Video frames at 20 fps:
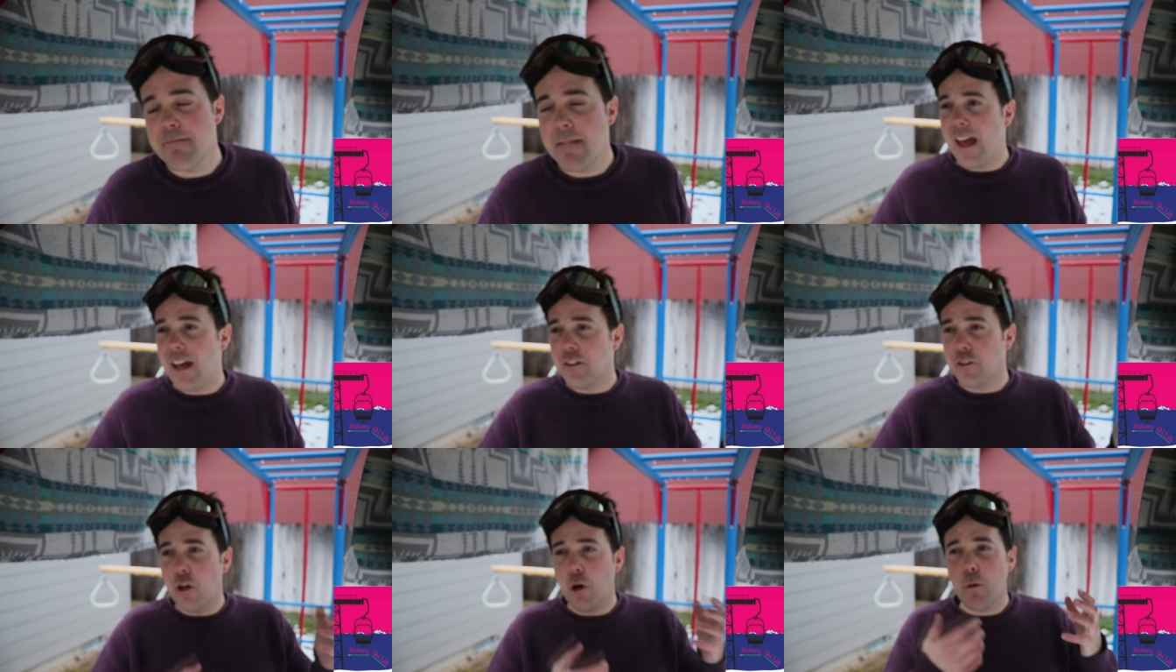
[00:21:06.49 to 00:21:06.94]

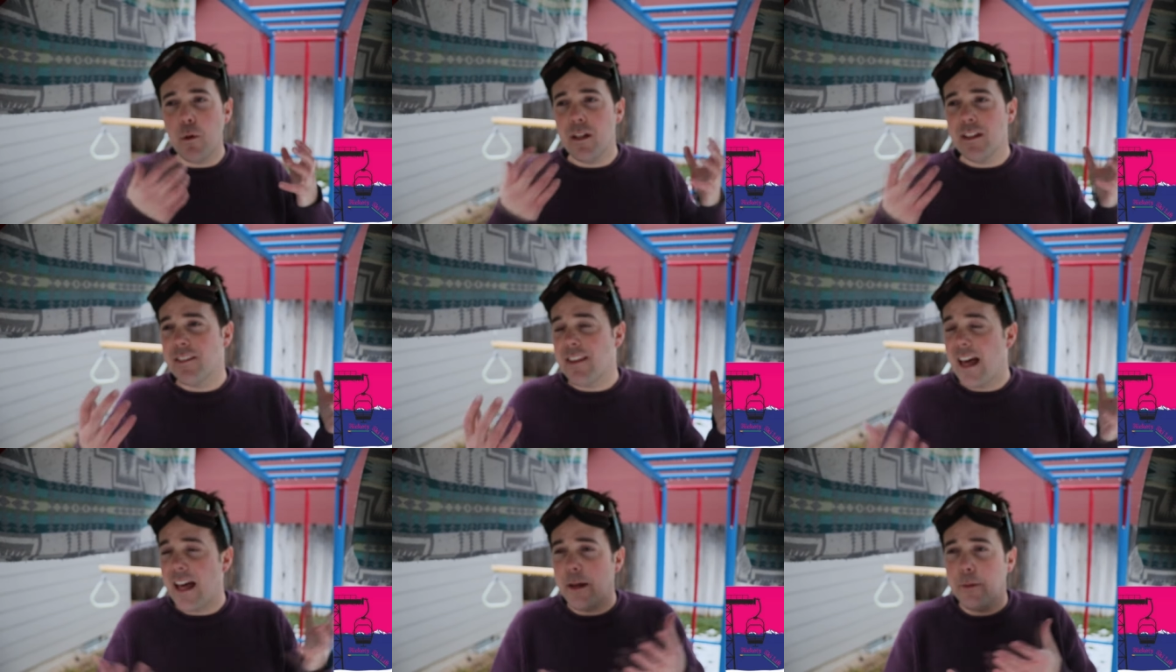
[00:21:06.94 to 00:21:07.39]
As
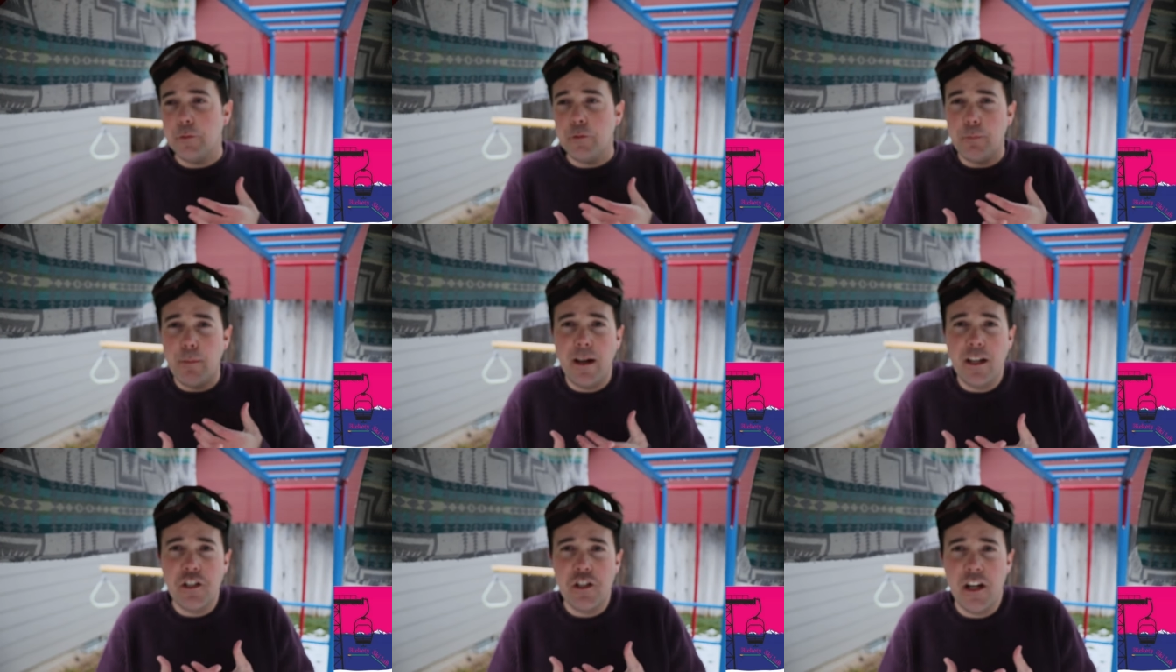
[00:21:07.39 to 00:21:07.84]
always, that
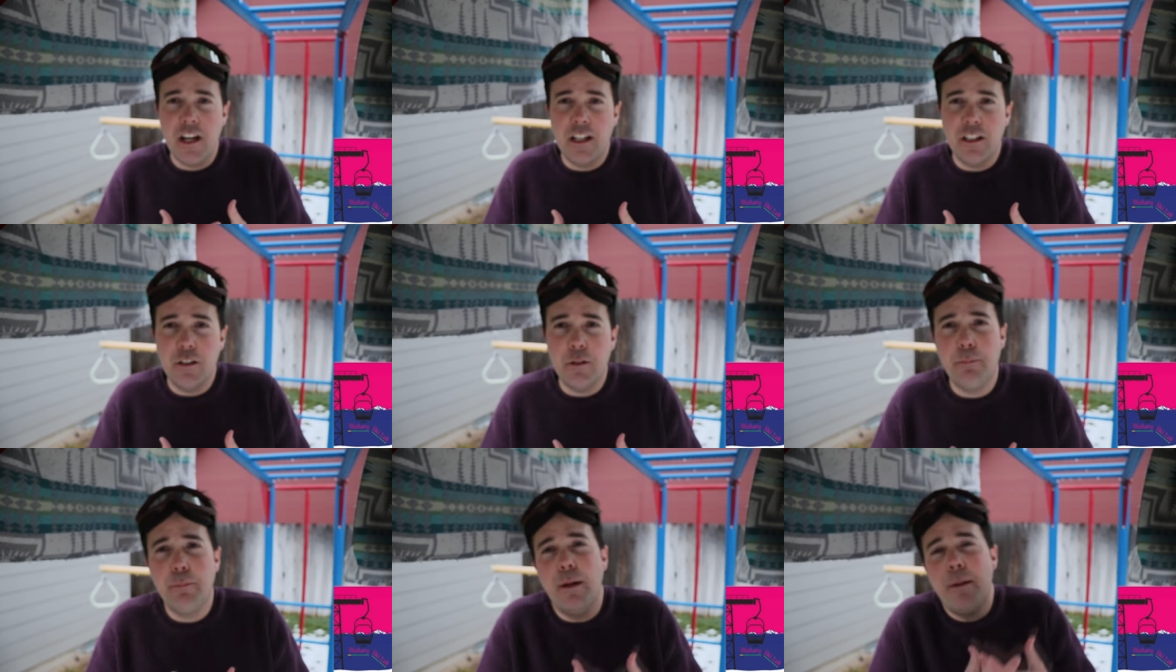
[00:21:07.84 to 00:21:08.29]
helps my
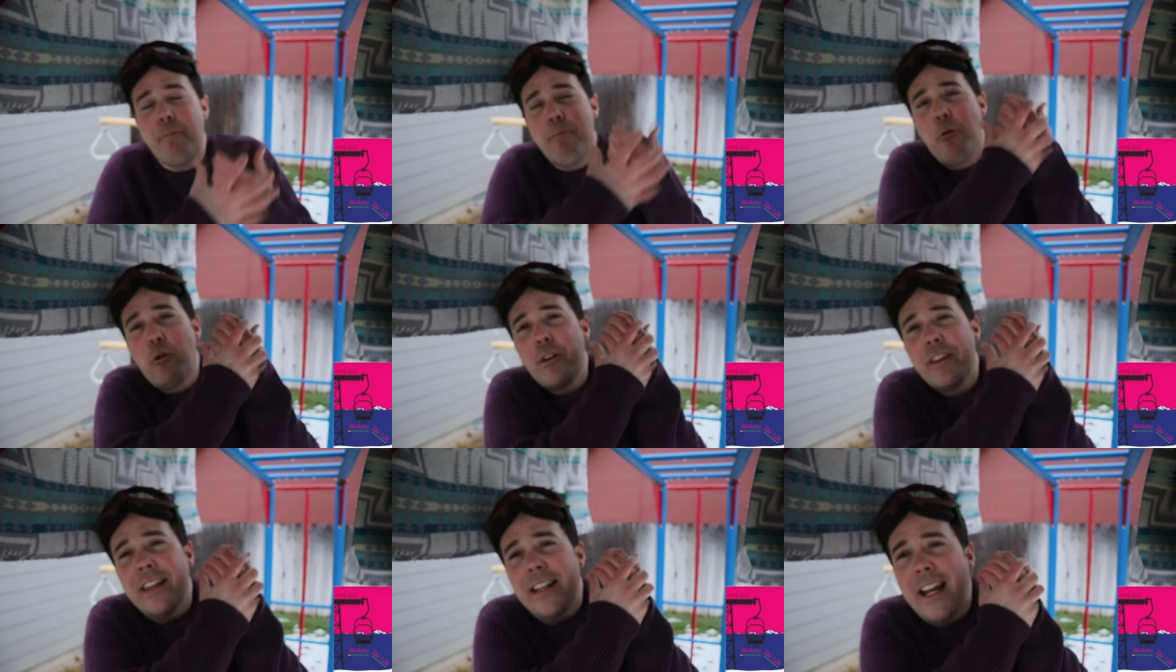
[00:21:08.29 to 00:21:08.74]
channel. But
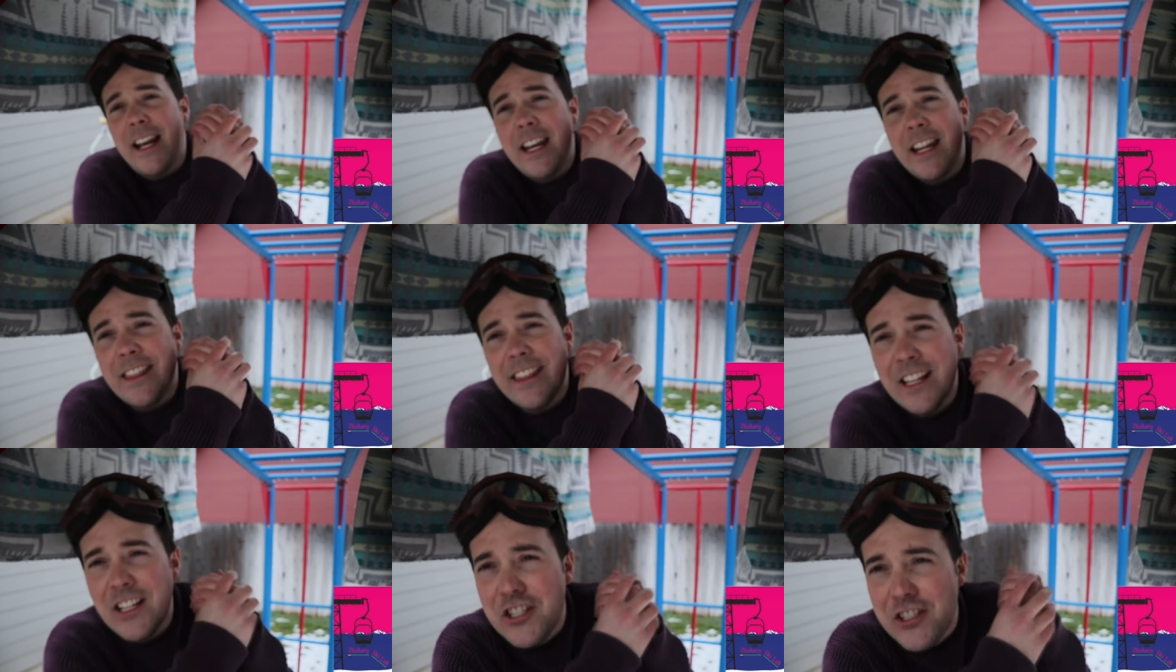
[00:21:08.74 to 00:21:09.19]
more than
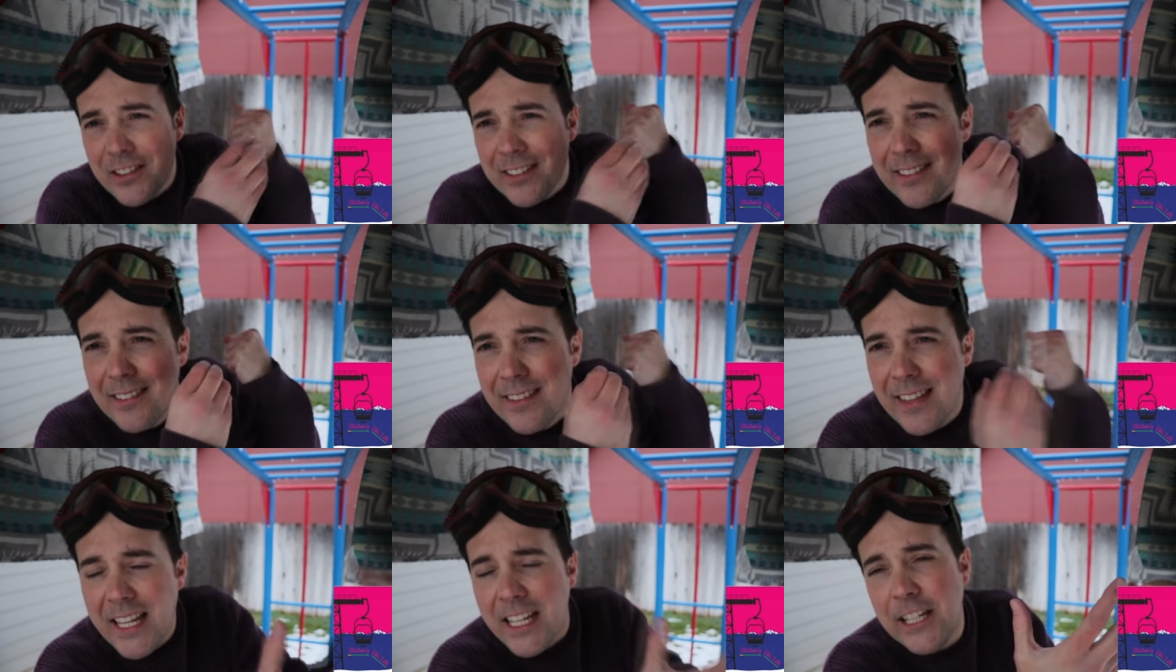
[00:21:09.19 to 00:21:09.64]
anything,
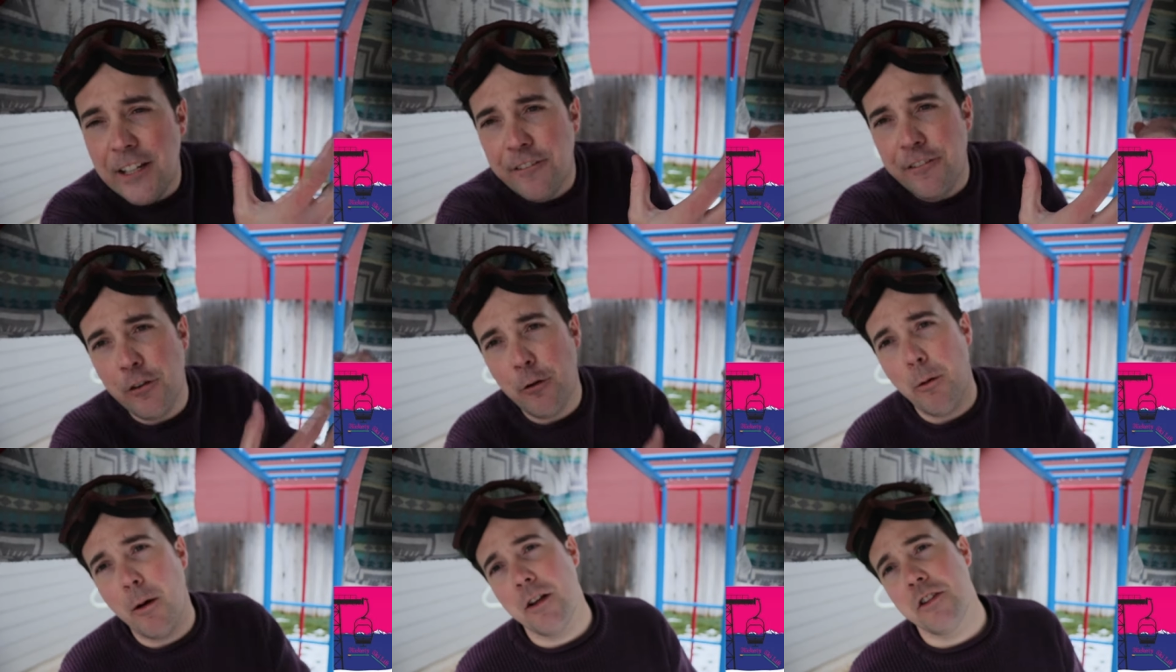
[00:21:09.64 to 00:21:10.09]
just thank you
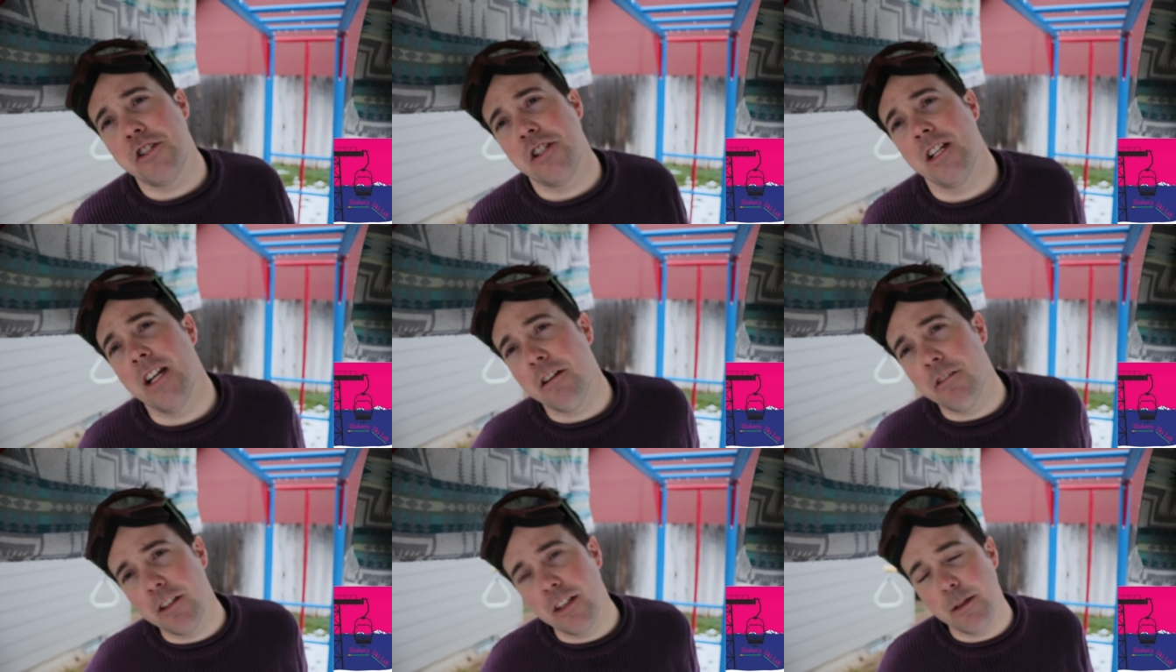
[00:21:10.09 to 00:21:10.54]
for
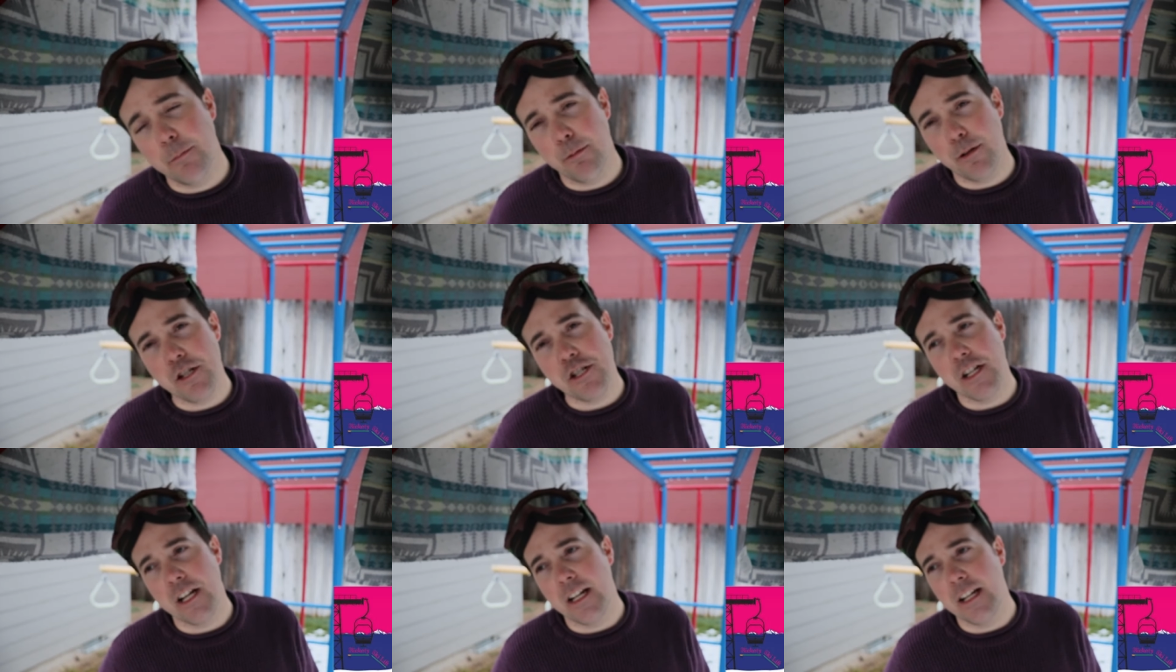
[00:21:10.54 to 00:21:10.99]
watching. I really
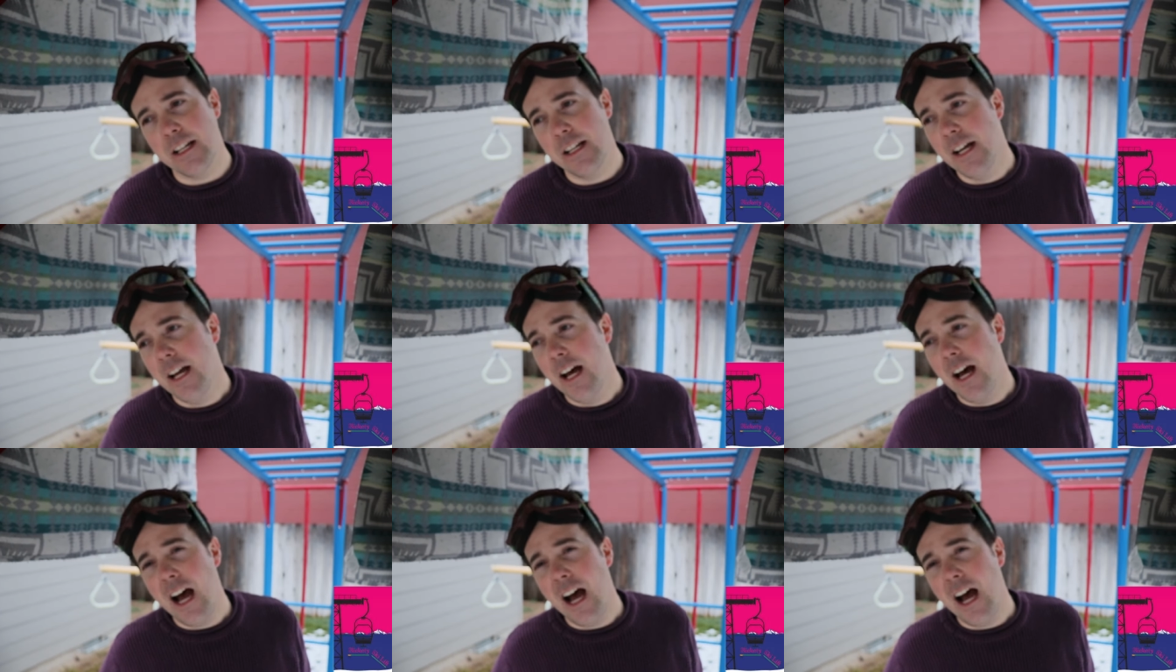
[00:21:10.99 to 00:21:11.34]
appreciate it.